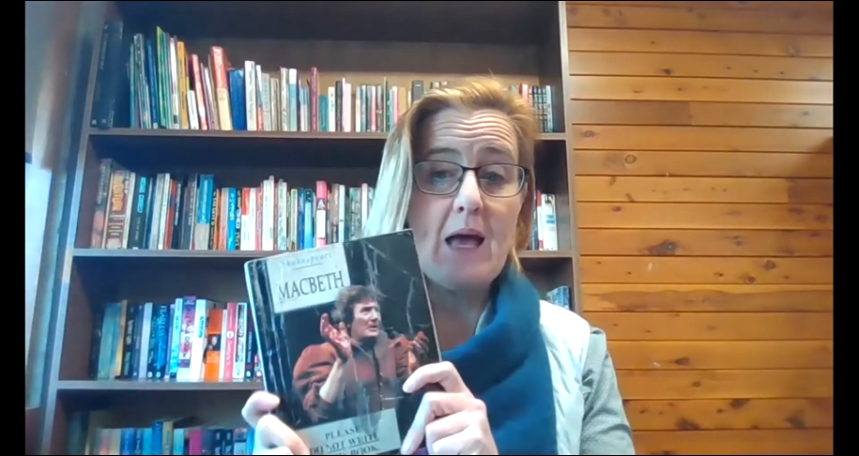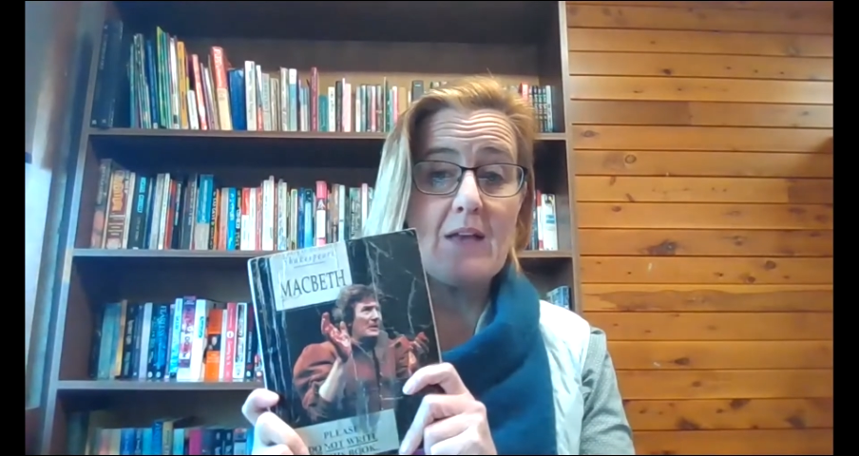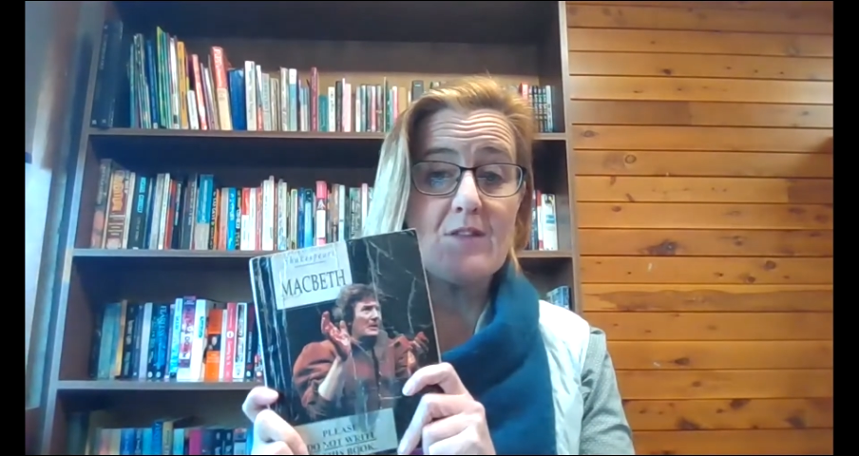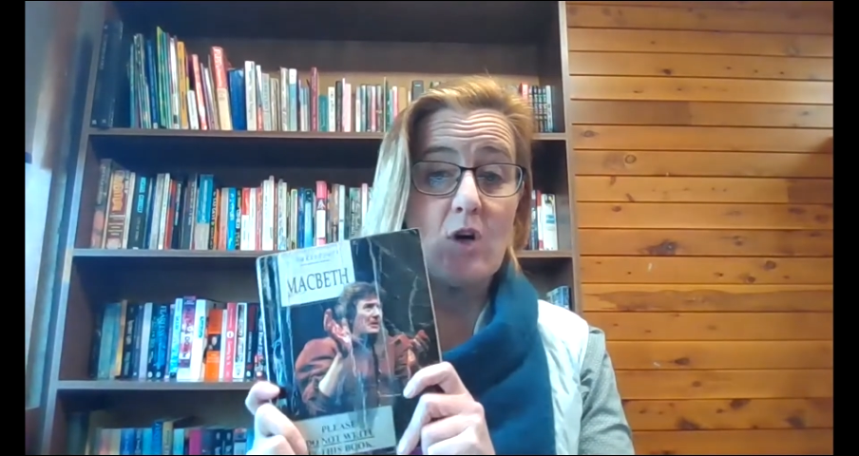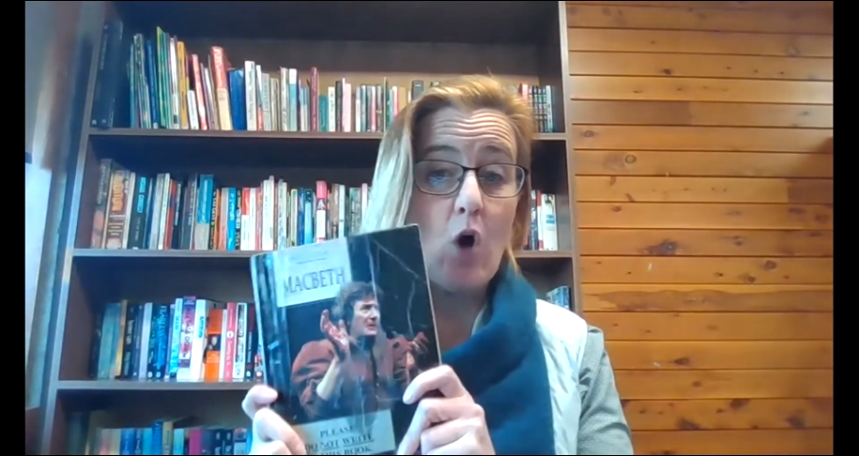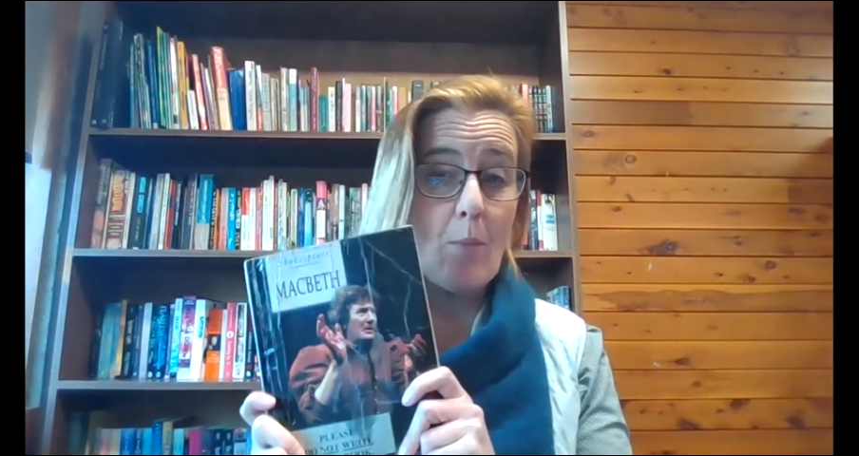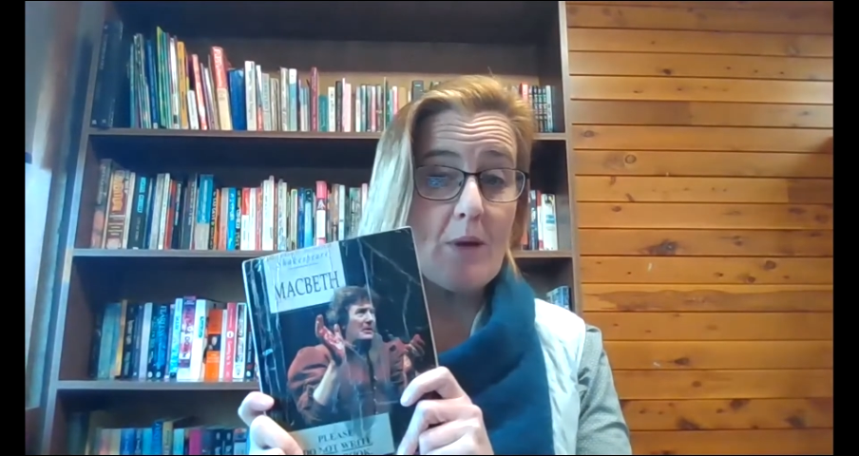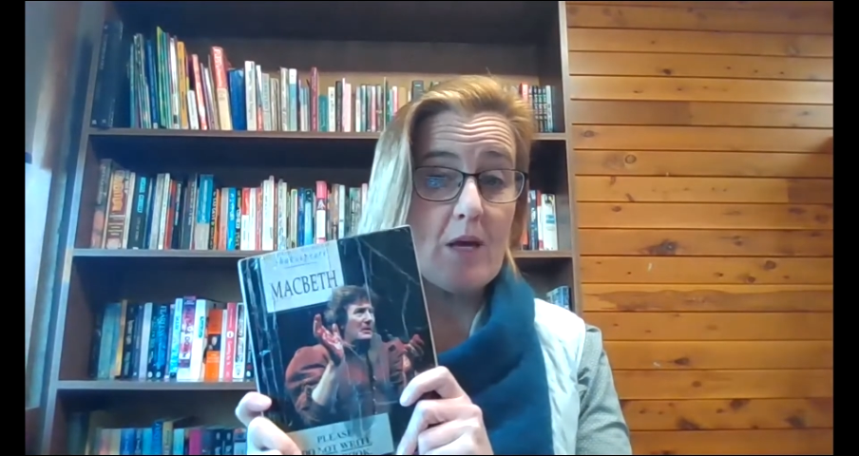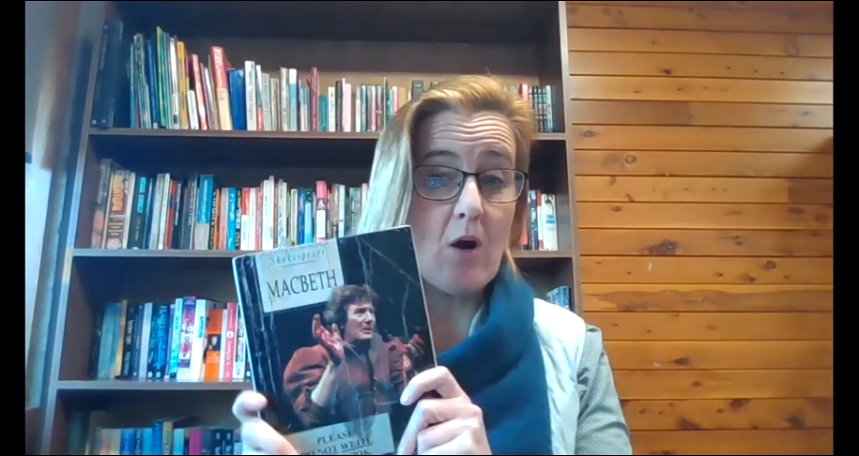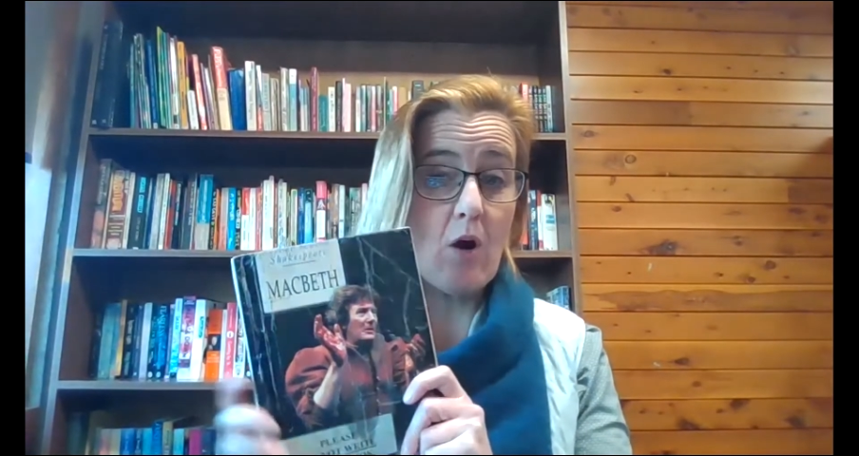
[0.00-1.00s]
has a
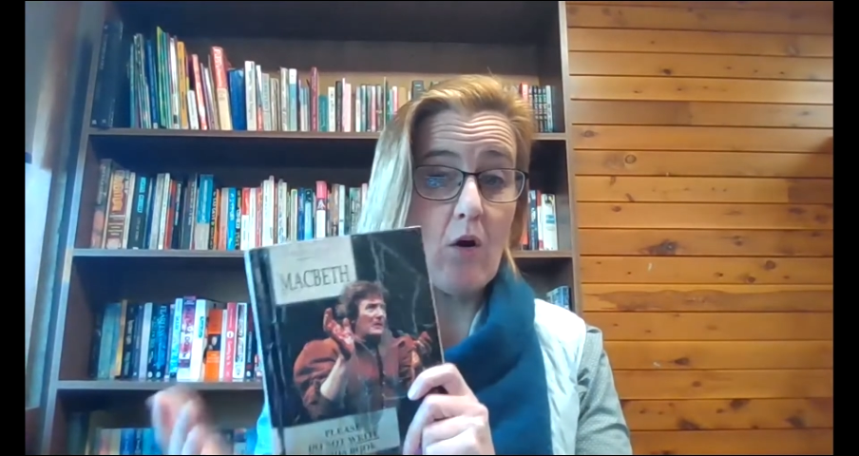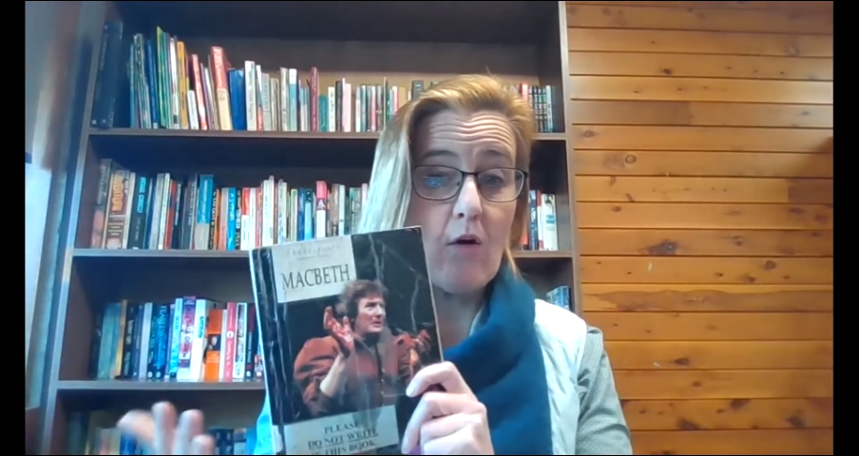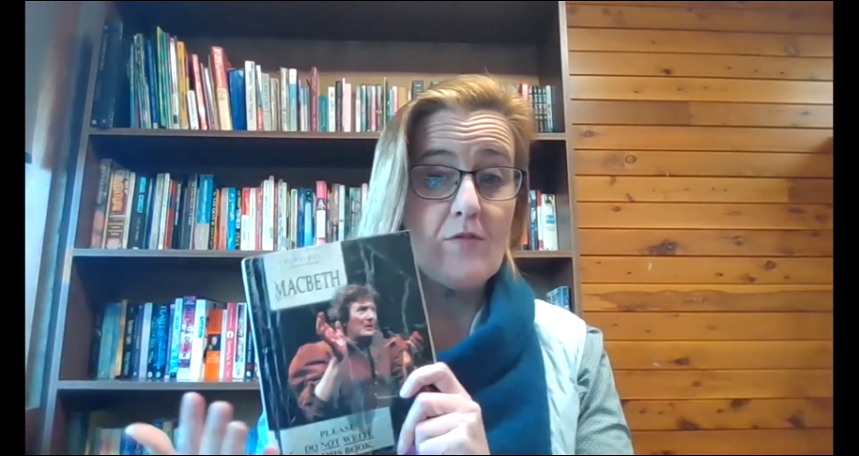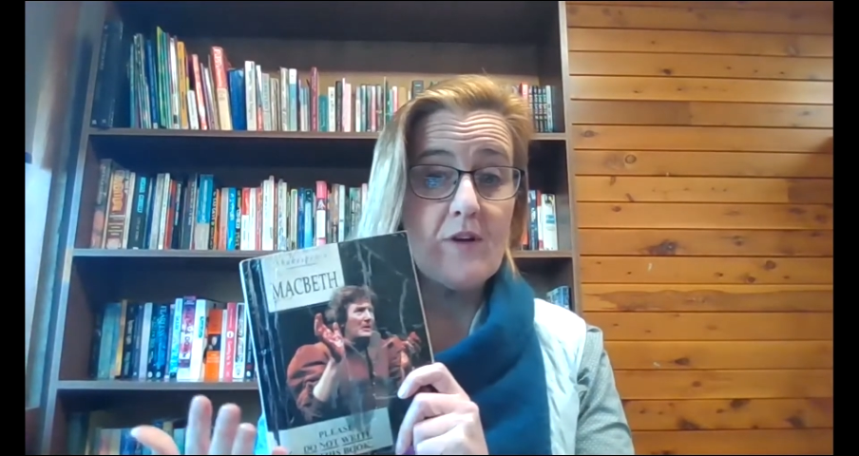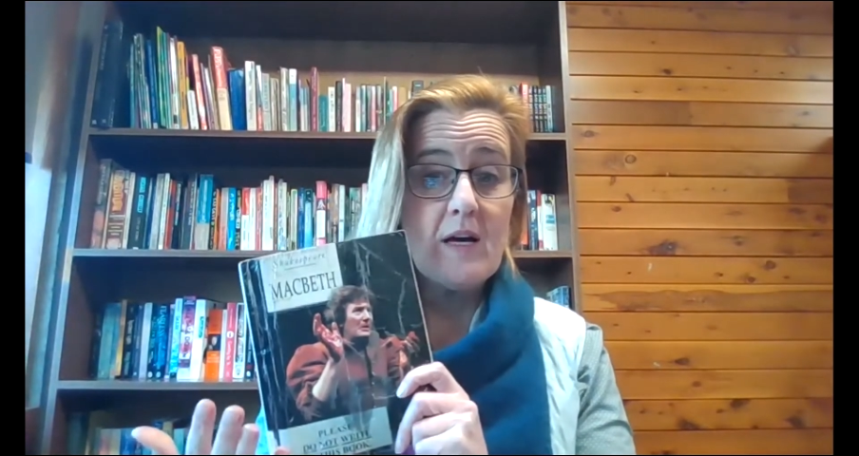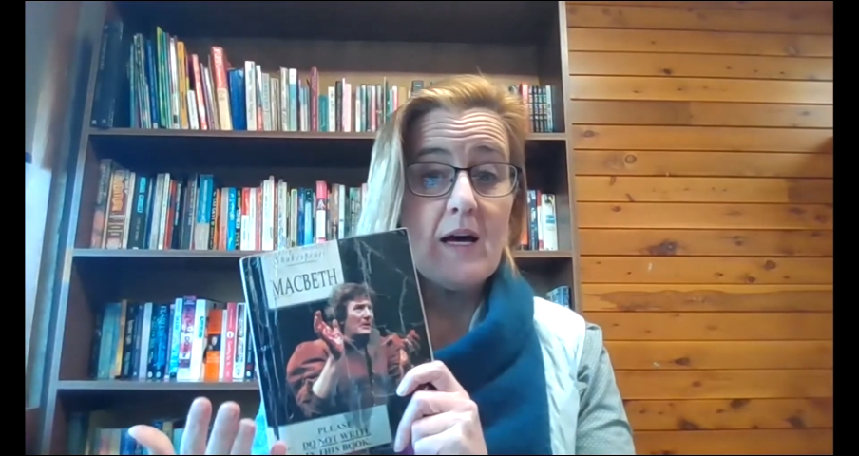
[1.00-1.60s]
copy of